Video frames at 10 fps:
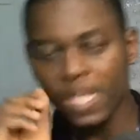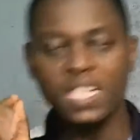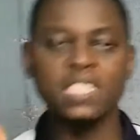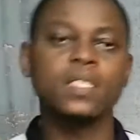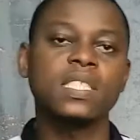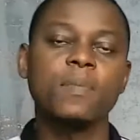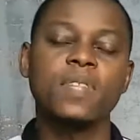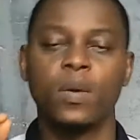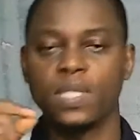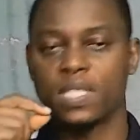There's
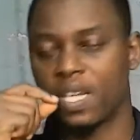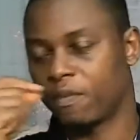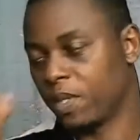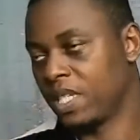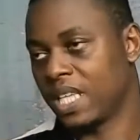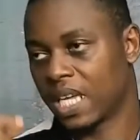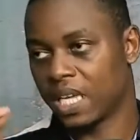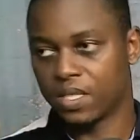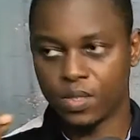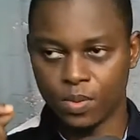something I always tell everybody that
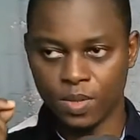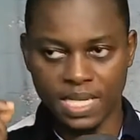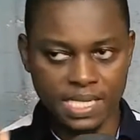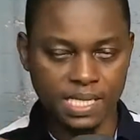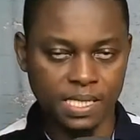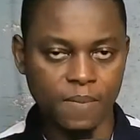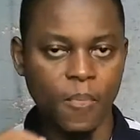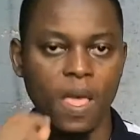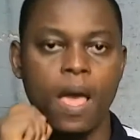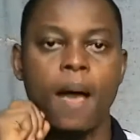cares to listen.
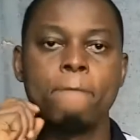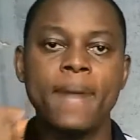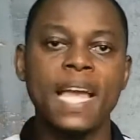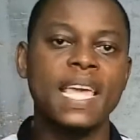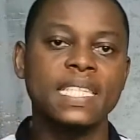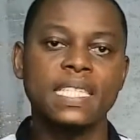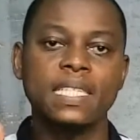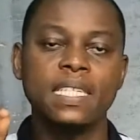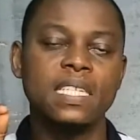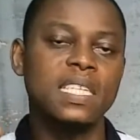
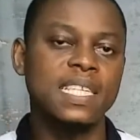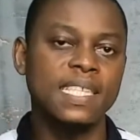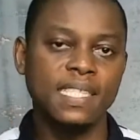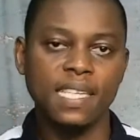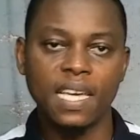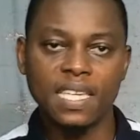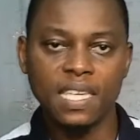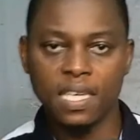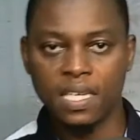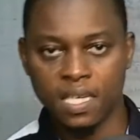Marketing is
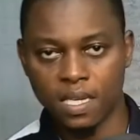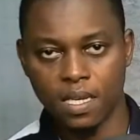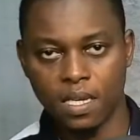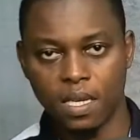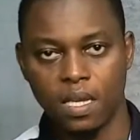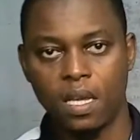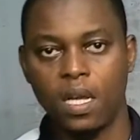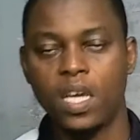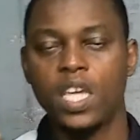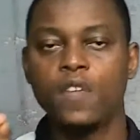king.
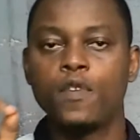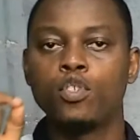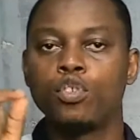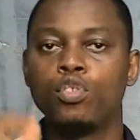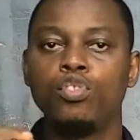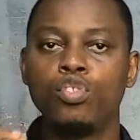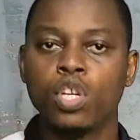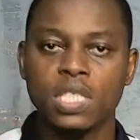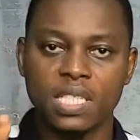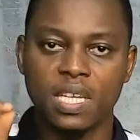If you do
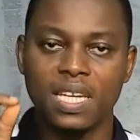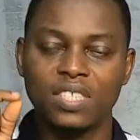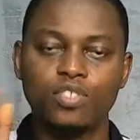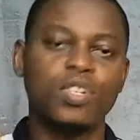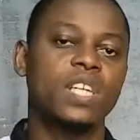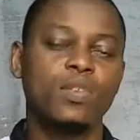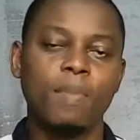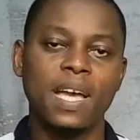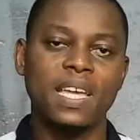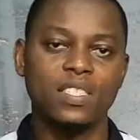not try to
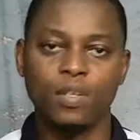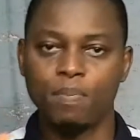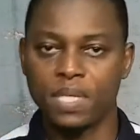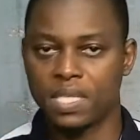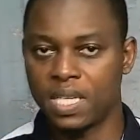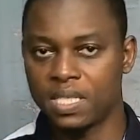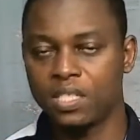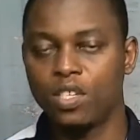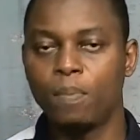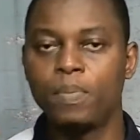market your business
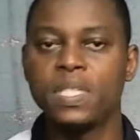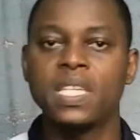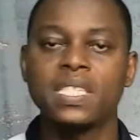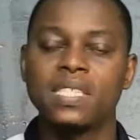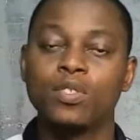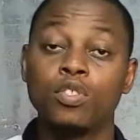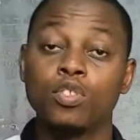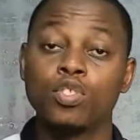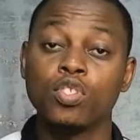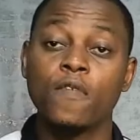is going
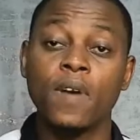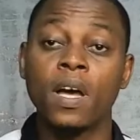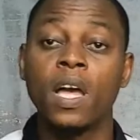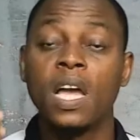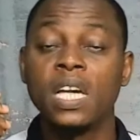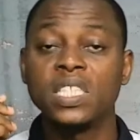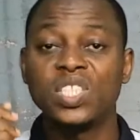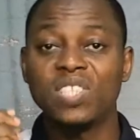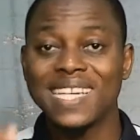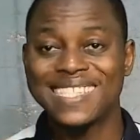to suffer
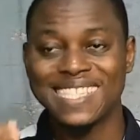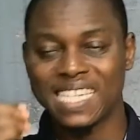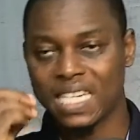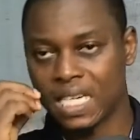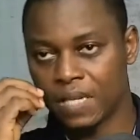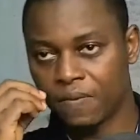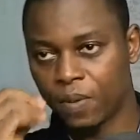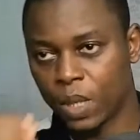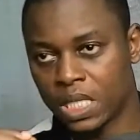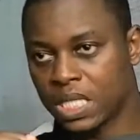drastically
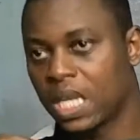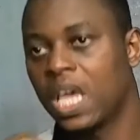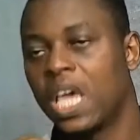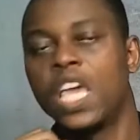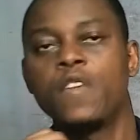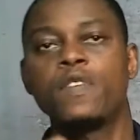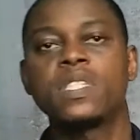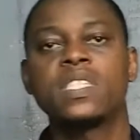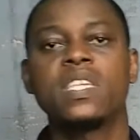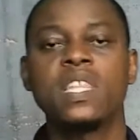for it. If you
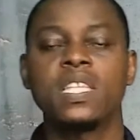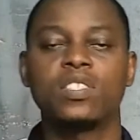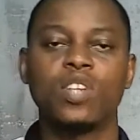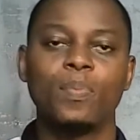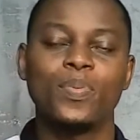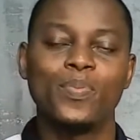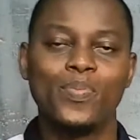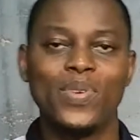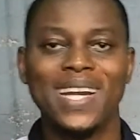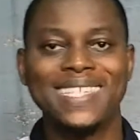see the top
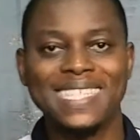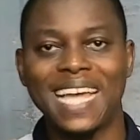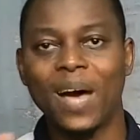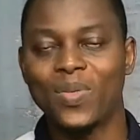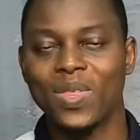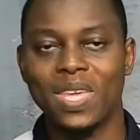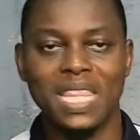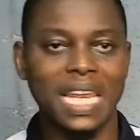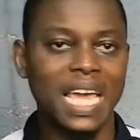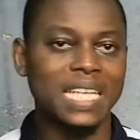brands out there,
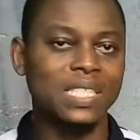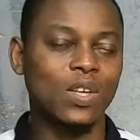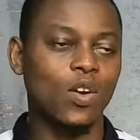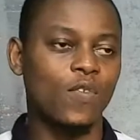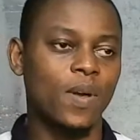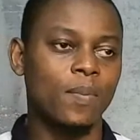the likes of